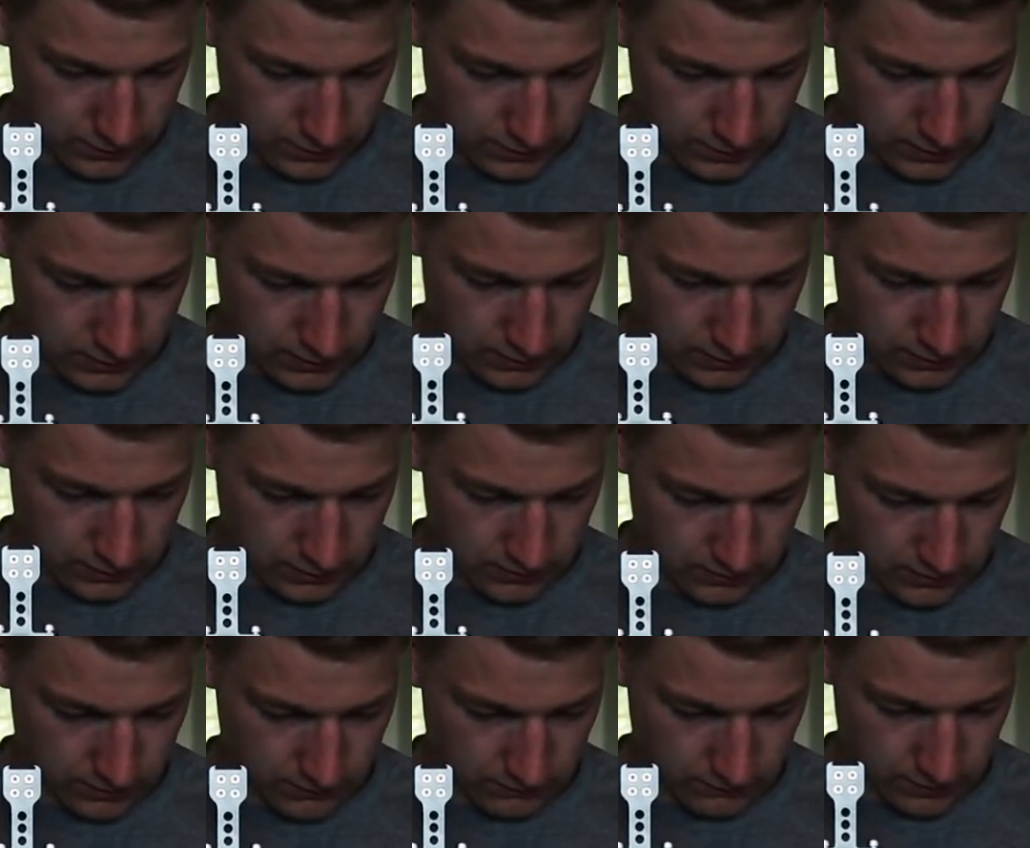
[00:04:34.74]
this is going to
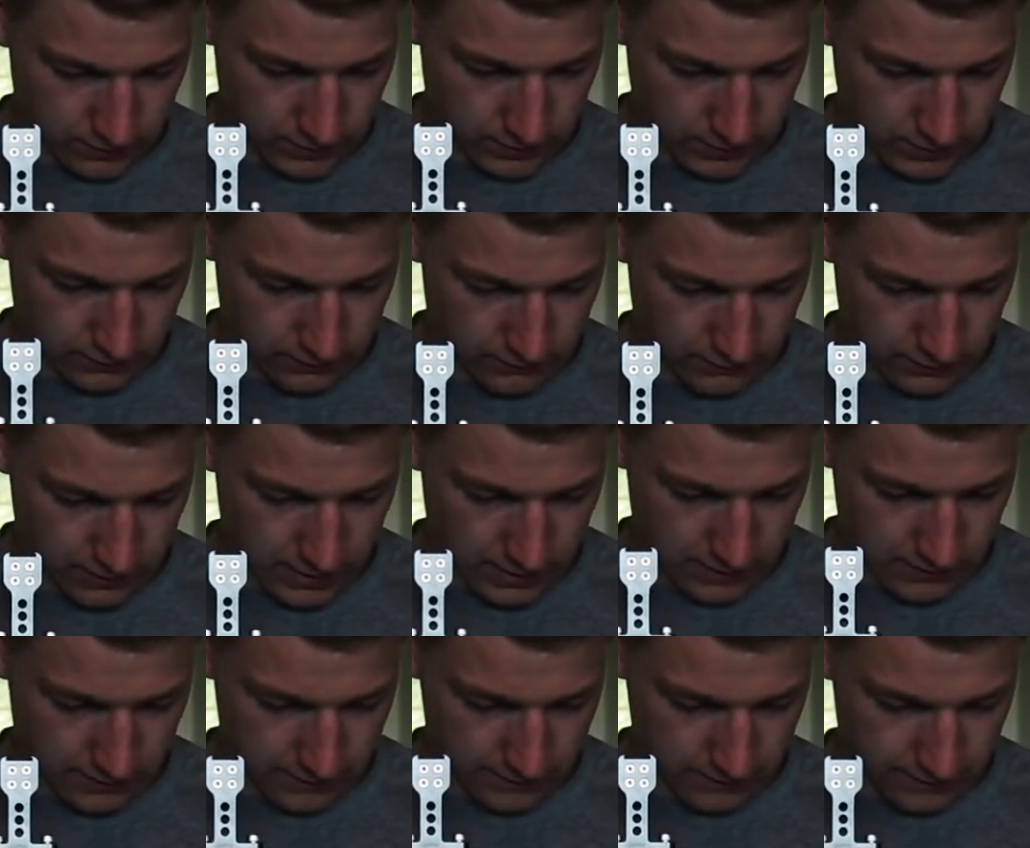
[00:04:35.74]
be really
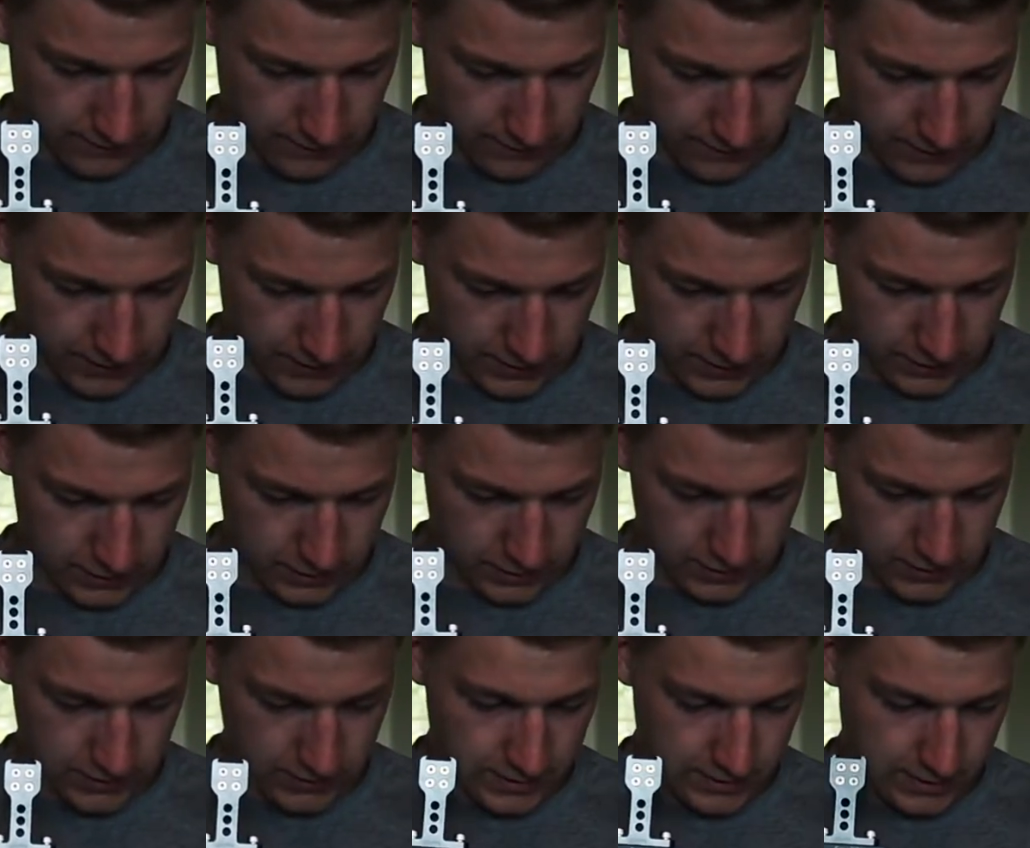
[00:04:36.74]
great footage.
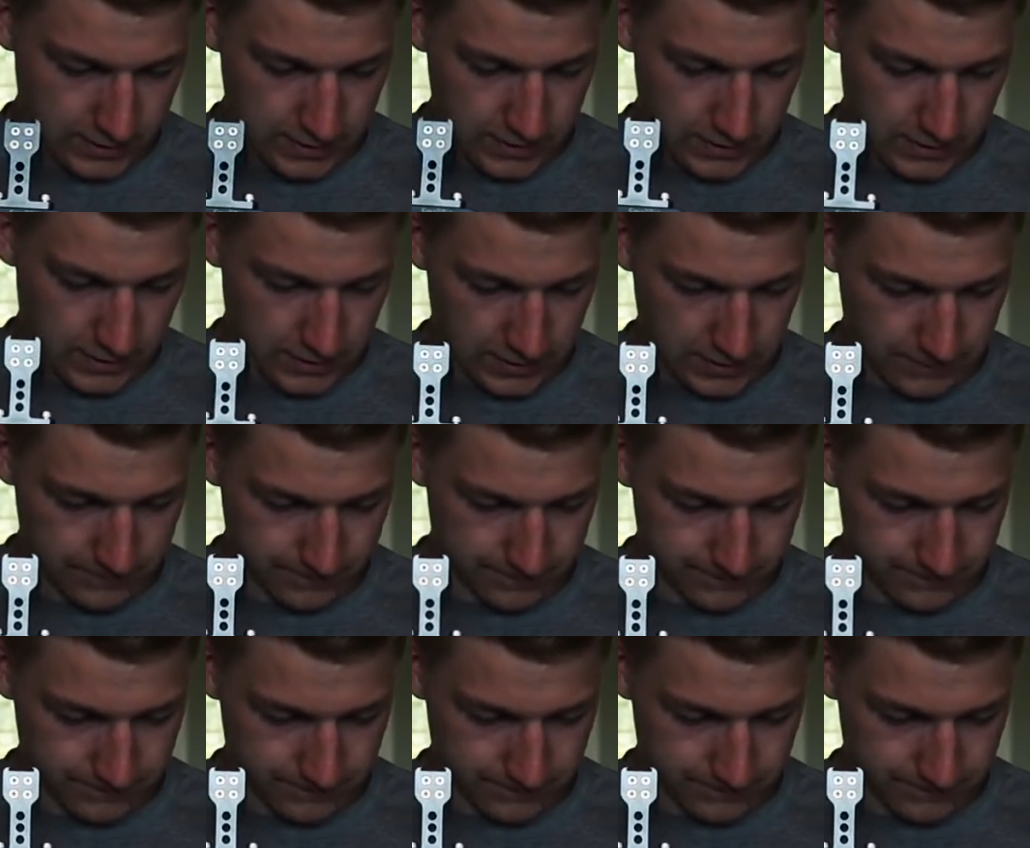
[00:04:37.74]
Here